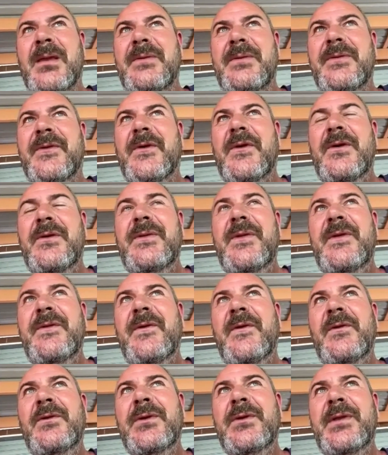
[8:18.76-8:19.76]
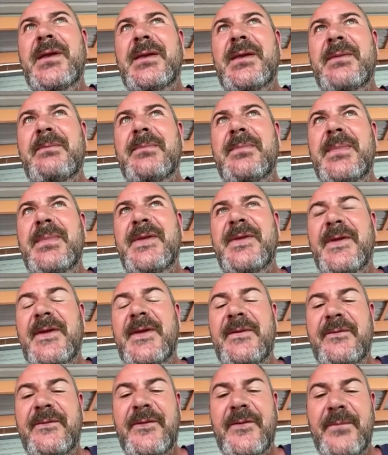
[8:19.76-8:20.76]
So there's a lot of
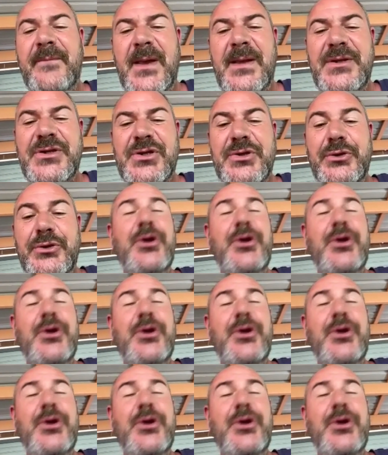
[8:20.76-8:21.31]
misinformation.